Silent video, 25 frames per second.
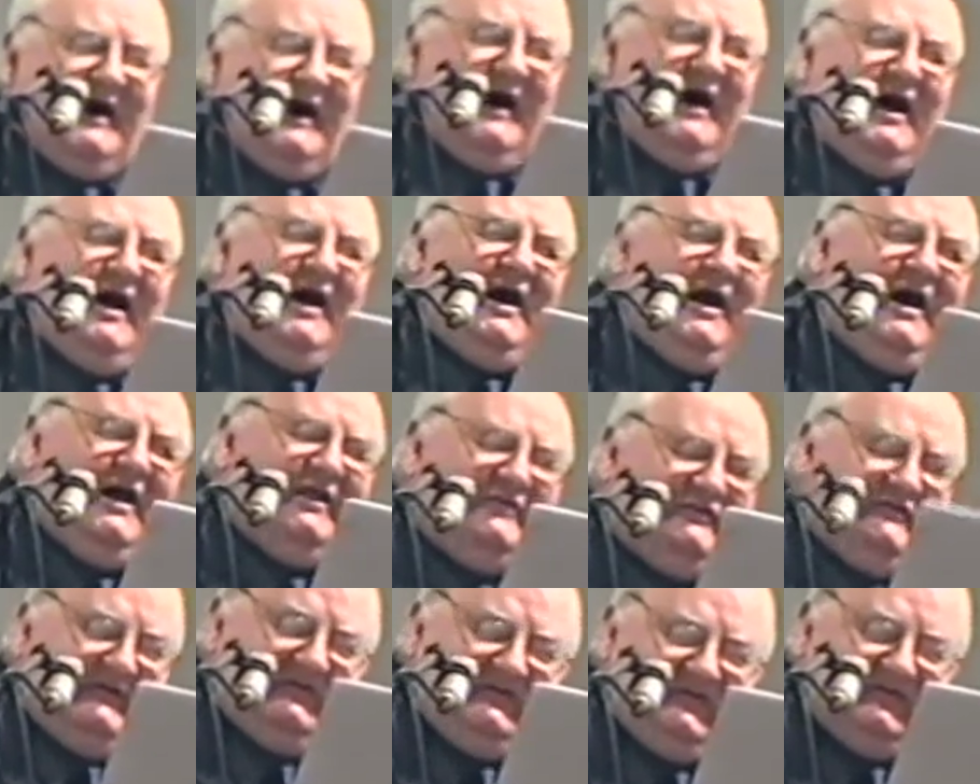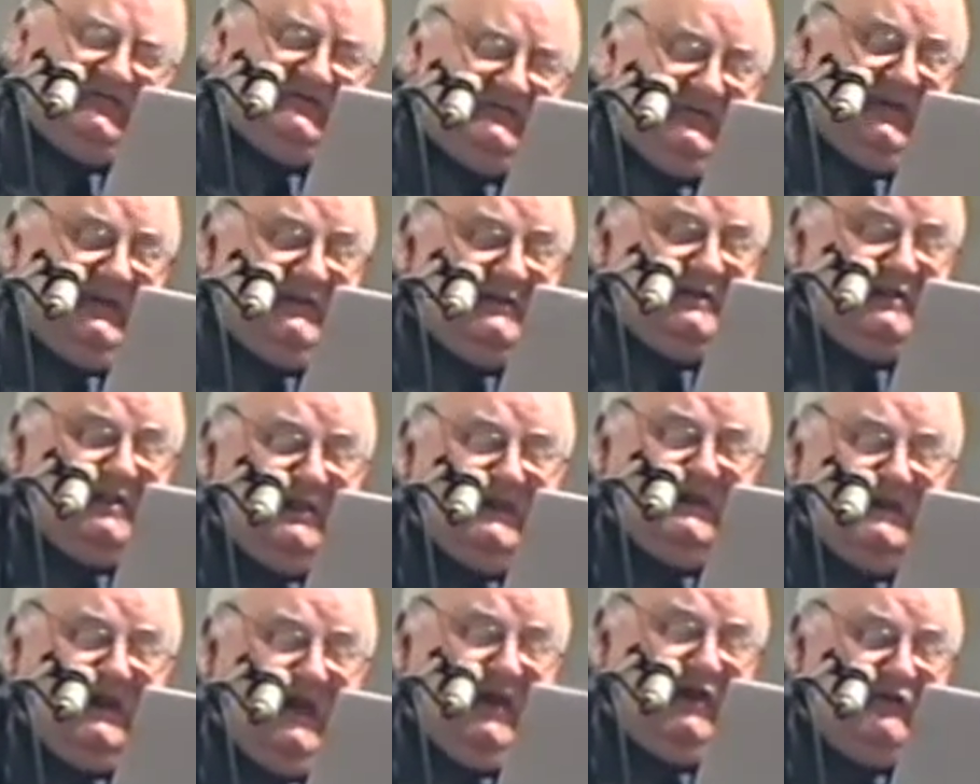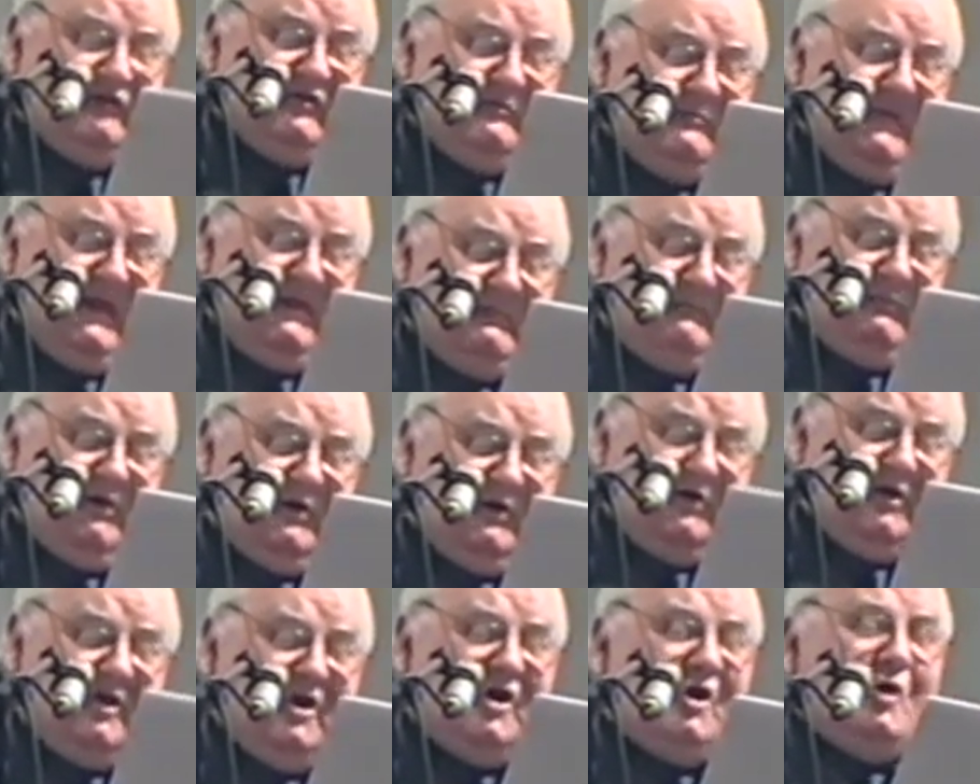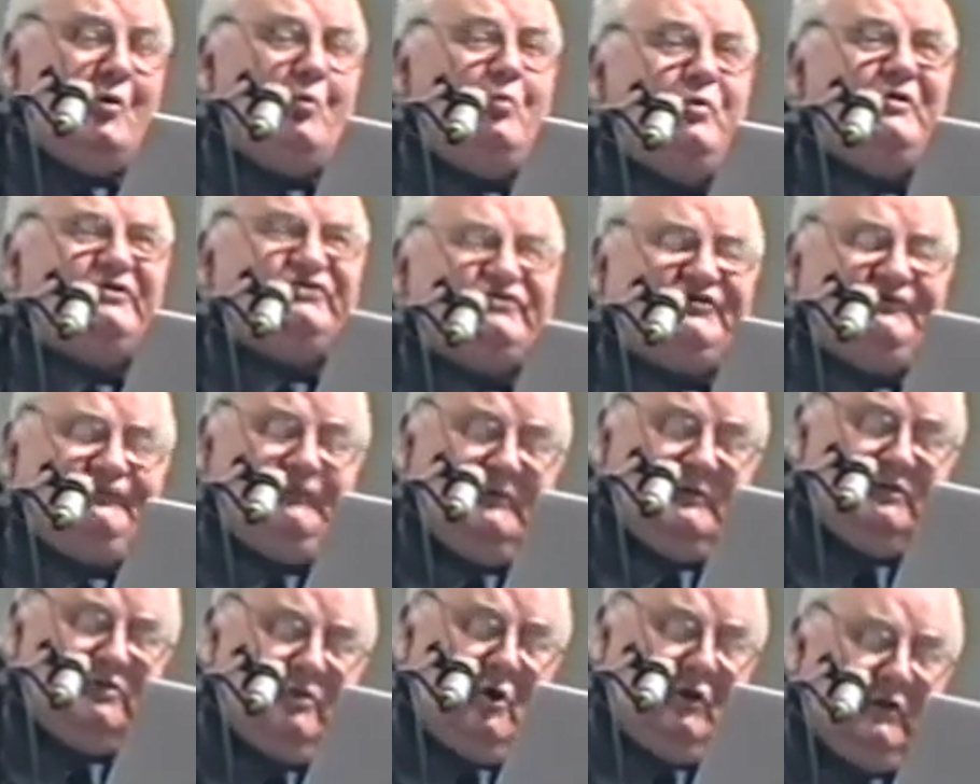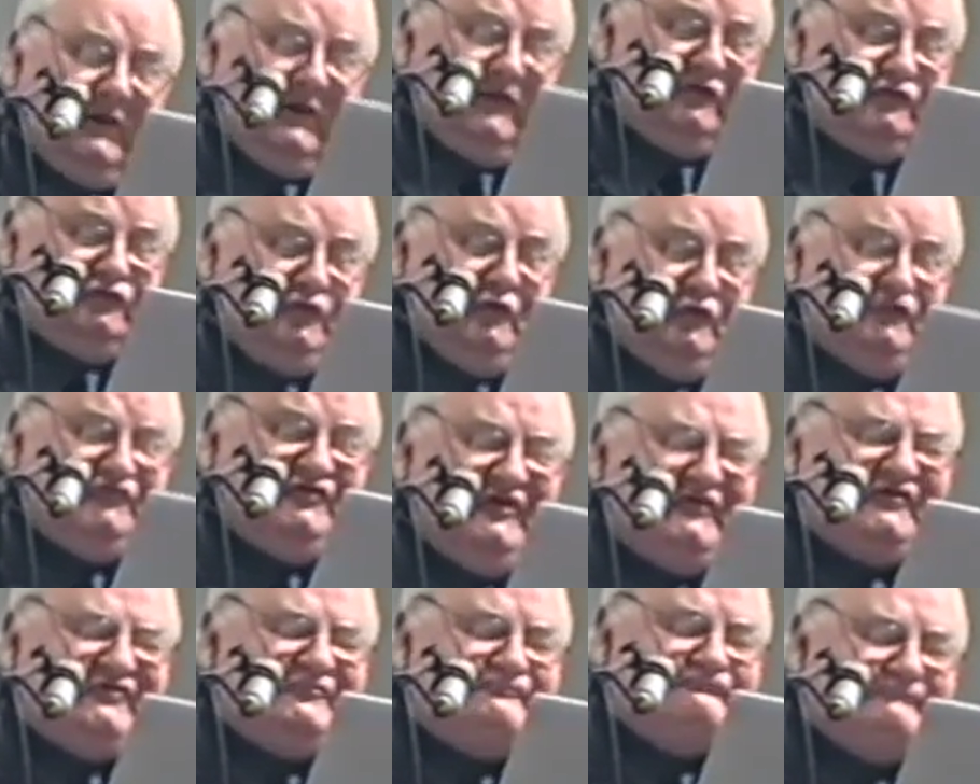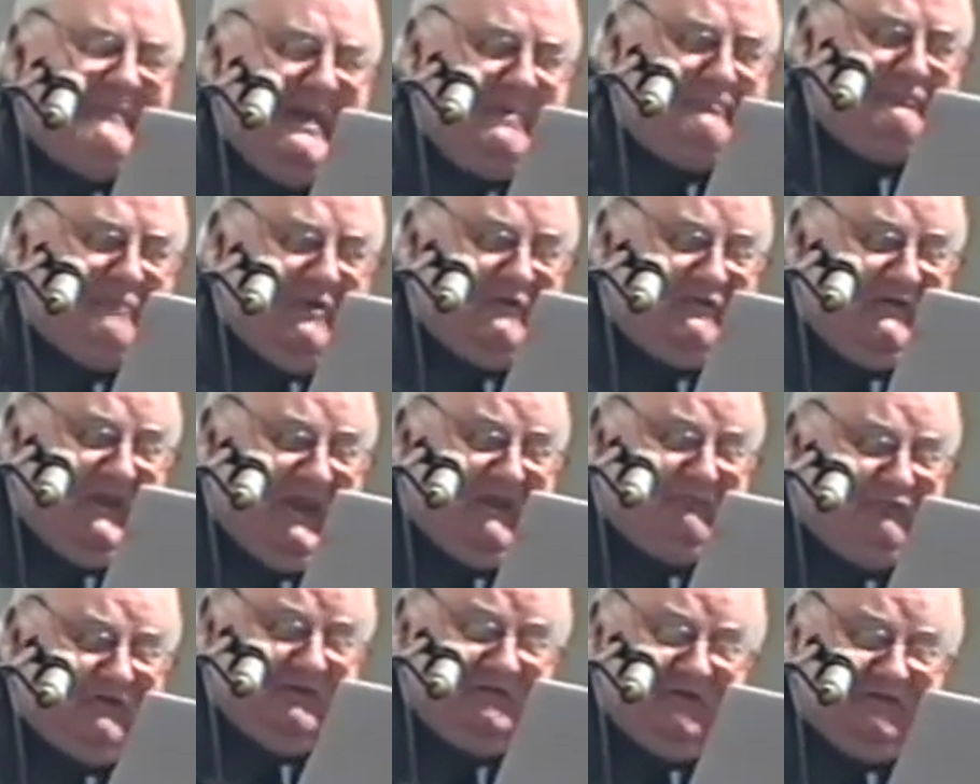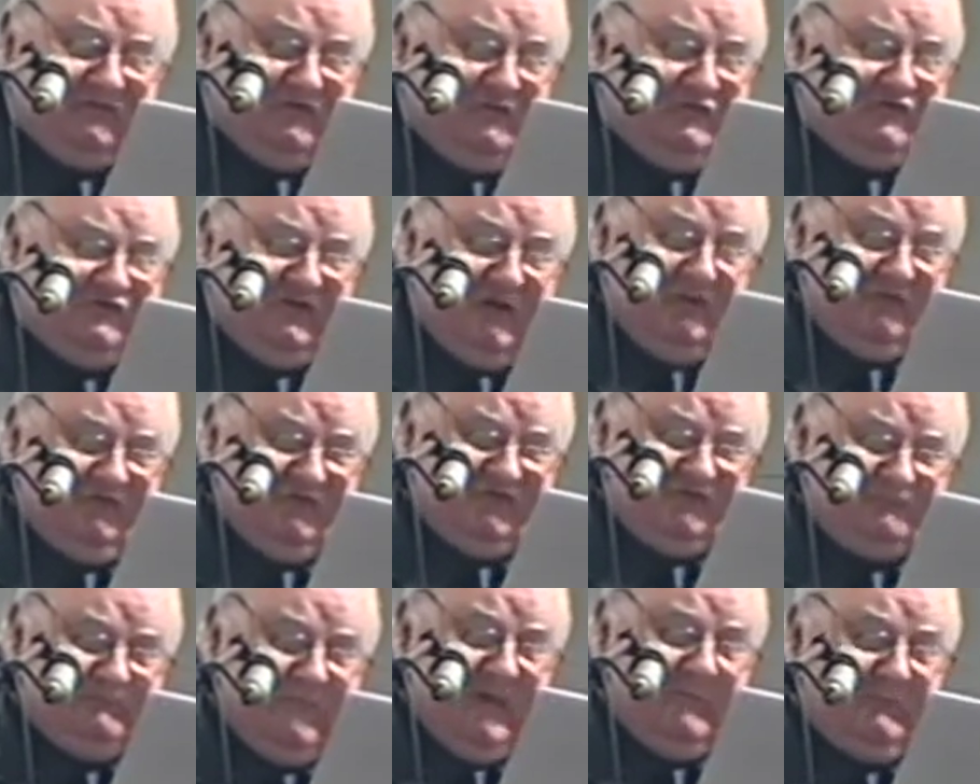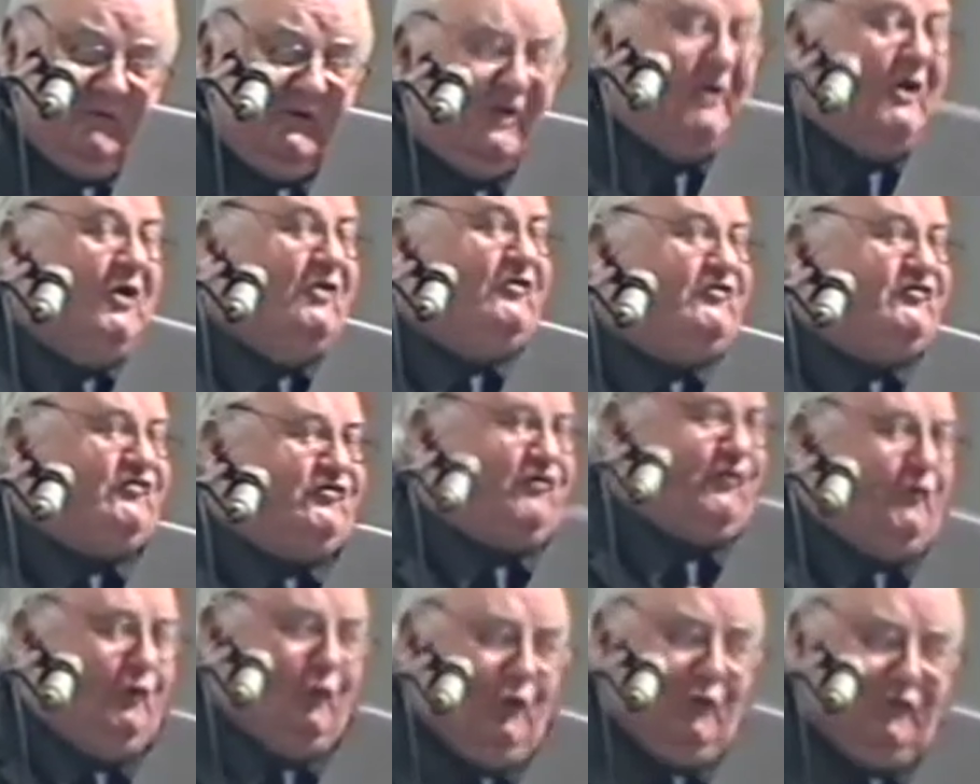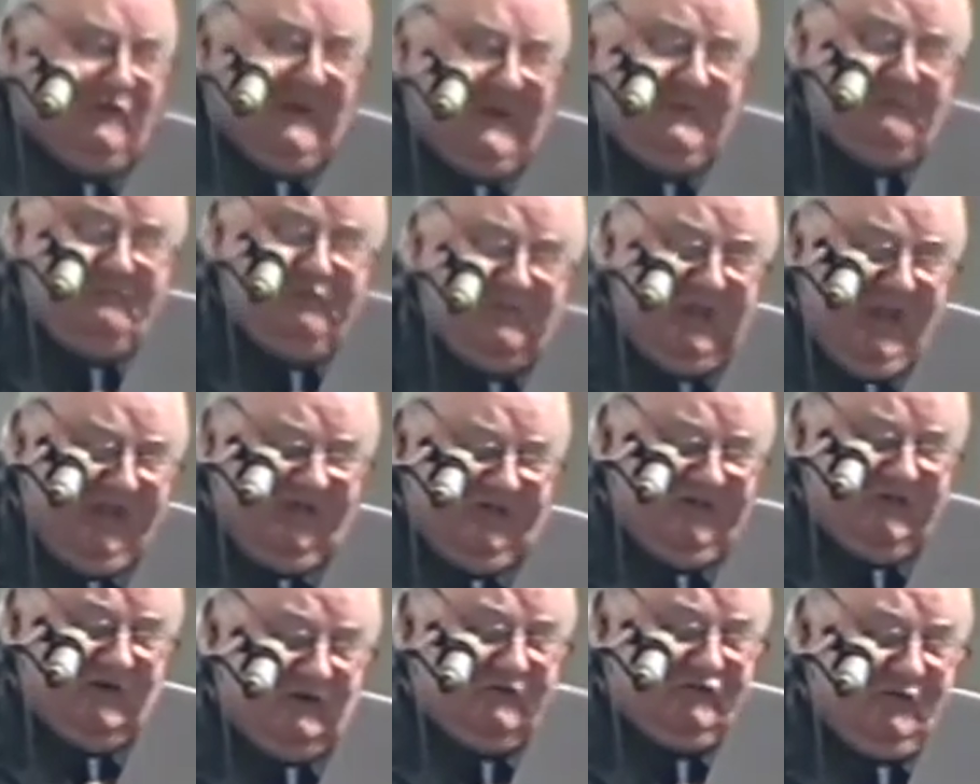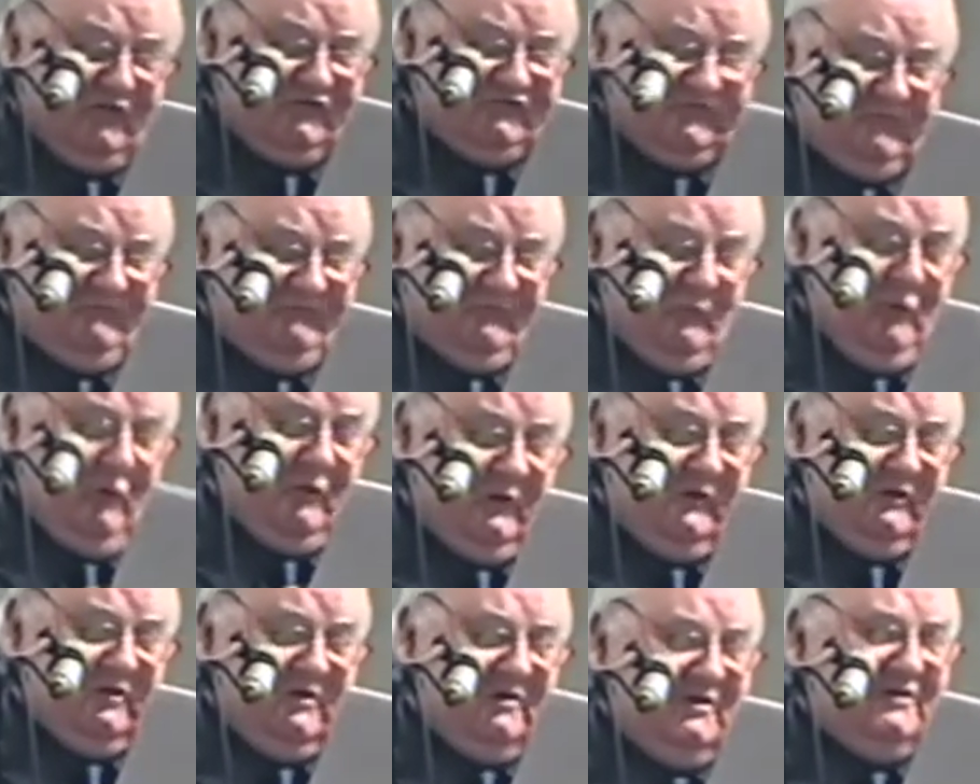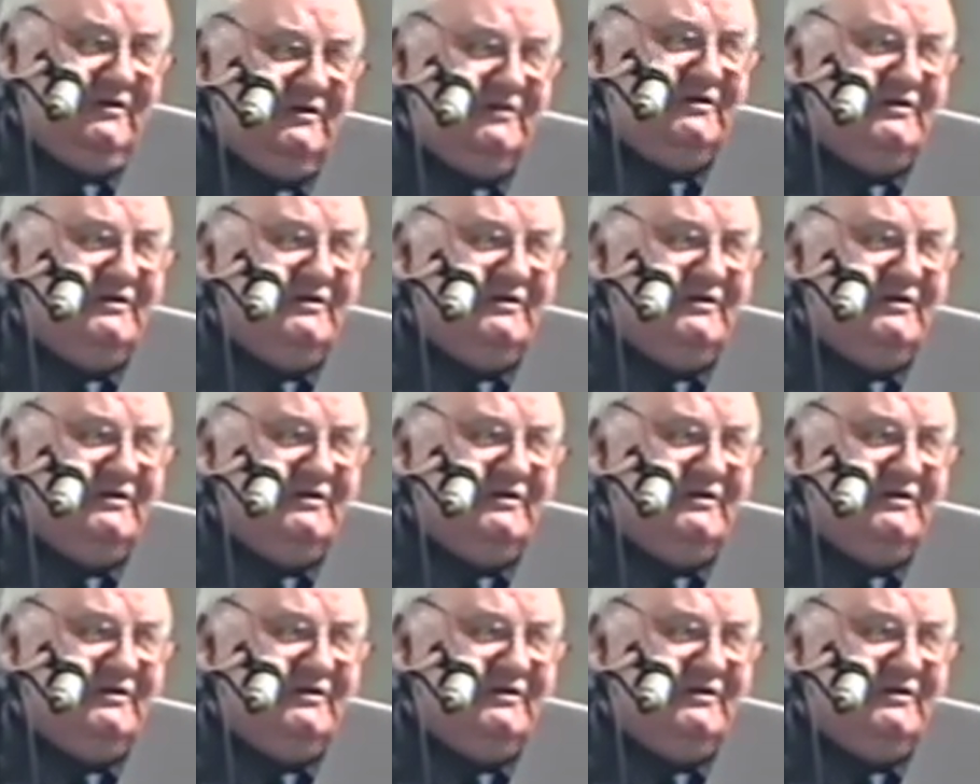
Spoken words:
Ah, distinctly I remember, wistful longing to dismember every little childish member, strewn and bloody across the floor.